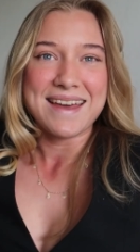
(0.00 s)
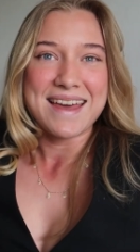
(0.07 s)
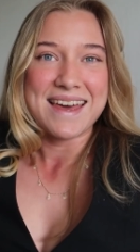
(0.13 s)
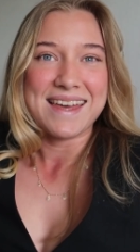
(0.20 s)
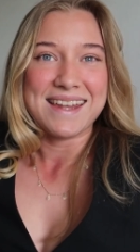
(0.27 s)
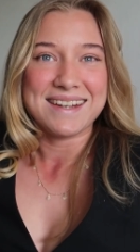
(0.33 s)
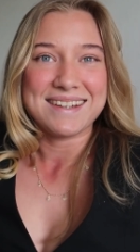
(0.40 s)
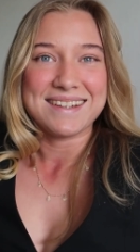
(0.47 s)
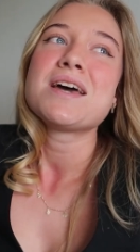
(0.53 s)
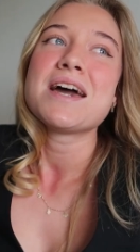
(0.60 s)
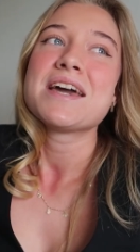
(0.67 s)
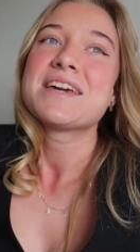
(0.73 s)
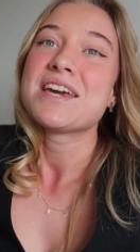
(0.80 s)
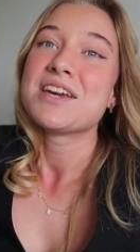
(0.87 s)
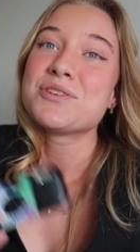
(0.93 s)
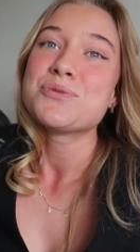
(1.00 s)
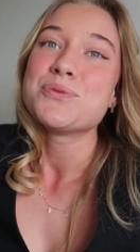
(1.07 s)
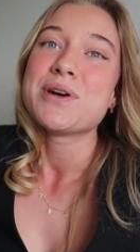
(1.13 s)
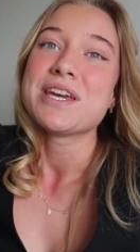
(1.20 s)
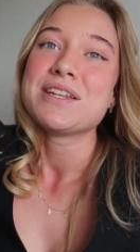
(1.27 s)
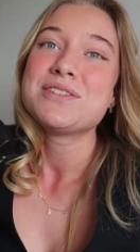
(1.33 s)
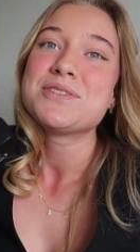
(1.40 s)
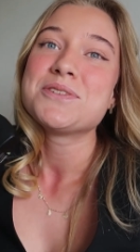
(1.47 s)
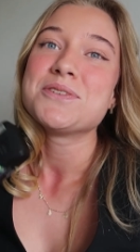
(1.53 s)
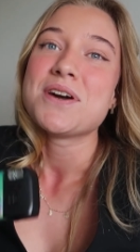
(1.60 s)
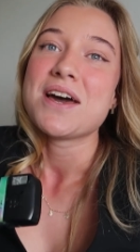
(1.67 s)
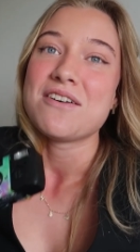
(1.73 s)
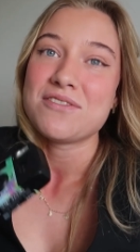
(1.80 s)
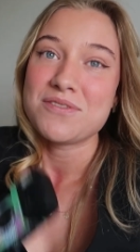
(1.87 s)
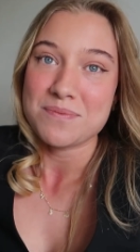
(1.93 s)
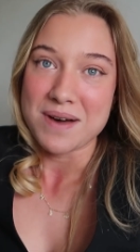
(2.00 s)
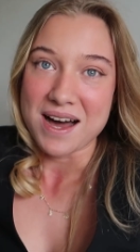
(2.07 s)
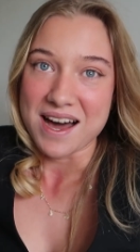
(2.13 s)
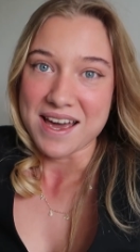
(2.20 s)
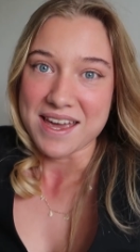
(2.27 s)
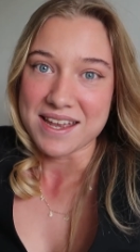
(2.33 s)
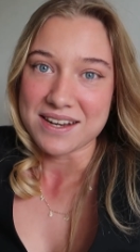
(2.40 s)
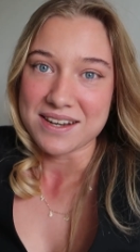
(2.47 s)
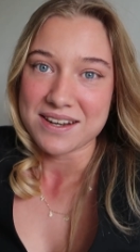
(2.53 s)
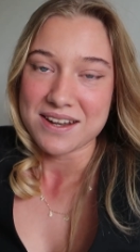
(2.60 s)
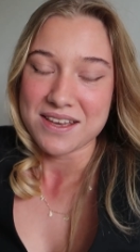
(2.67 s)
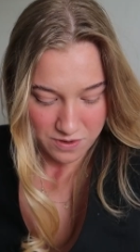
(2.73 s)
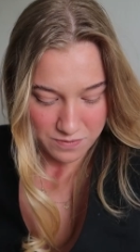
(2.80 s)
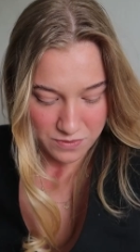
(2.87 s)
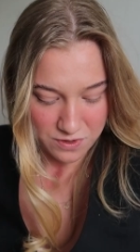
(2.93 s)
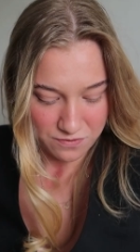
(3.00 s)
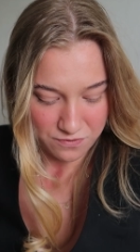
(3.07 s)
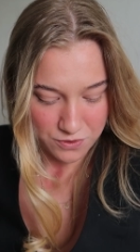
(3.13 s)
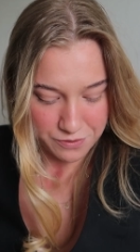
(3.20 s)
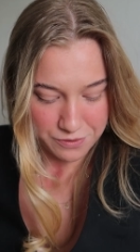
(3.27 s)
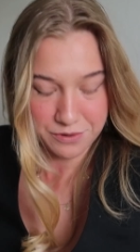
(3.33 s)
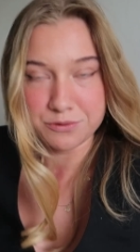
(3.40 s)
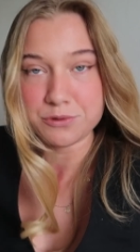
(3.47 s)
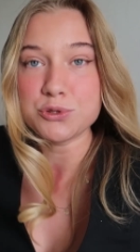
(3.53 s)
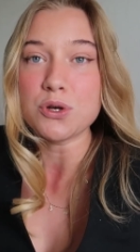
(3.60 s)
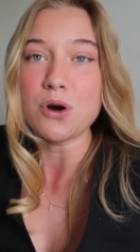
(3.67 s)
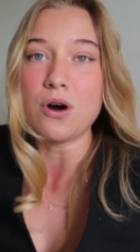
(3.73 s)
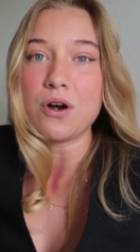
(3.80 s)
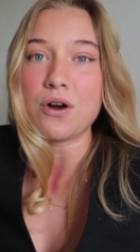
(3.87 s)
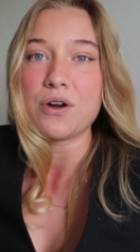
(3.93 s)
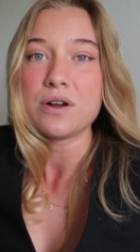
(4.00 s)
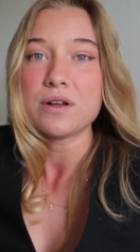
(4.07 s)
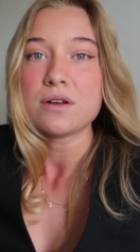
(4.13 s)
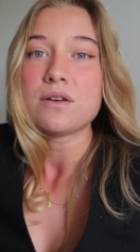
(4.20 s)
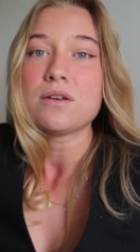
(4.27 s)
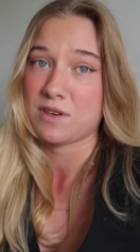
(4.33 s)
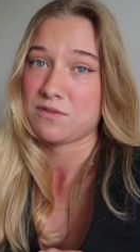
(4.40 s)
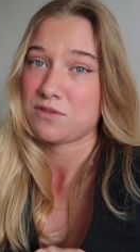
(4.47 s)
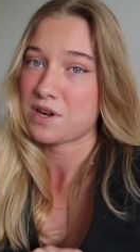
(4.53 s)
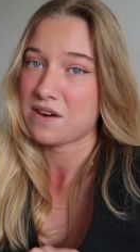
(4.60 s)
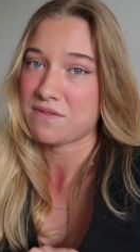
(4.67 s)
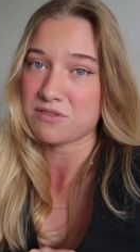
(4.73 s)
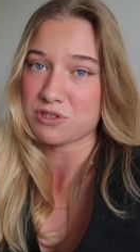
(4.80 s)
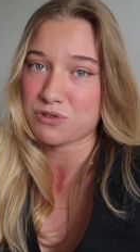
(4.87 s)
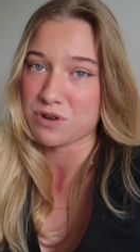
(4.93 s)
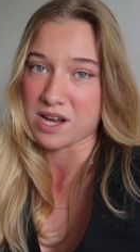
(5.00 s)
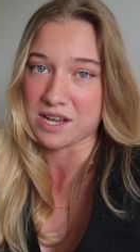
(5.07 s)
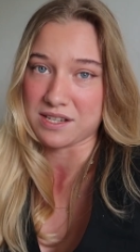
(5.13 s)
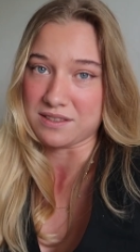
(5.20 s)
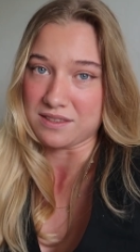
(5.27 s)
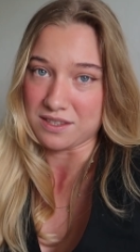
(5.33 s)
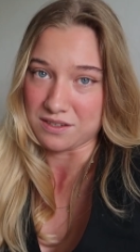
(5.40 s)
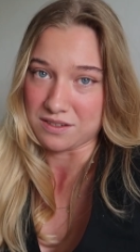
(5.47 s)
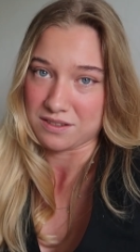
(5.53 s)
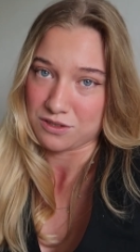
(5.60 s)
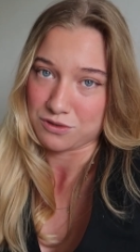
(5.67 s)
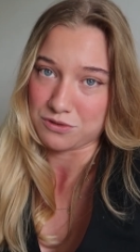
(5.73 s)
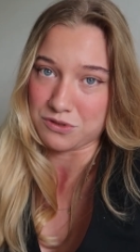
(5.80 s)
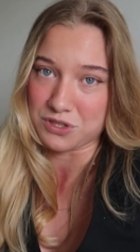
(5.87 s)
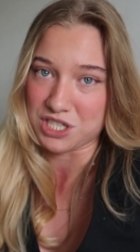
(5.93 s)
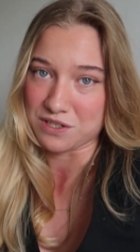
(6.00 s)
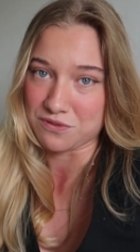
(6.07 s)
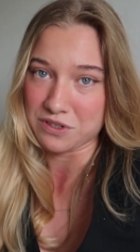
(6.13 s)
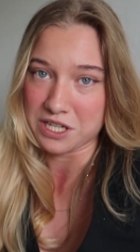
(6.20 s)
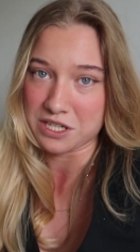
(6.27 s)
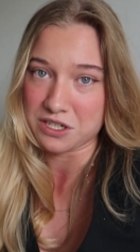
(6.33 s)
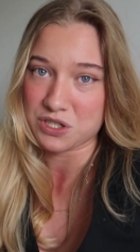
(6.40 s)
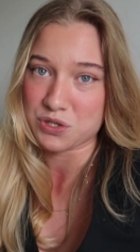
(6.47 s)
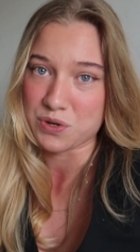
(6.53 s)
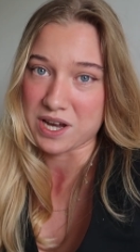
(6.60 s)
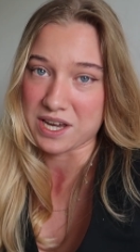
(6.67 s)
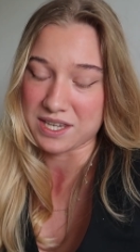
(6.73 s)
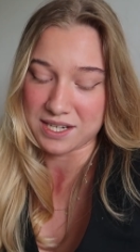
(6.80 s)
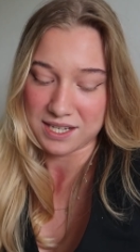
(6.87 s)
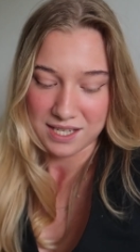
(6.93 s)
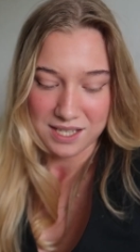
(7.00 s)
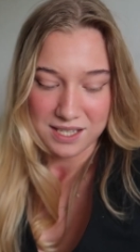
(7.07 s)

And I can't wait to have mine from the photo store. If you haven't tried it, then you should definitely try it.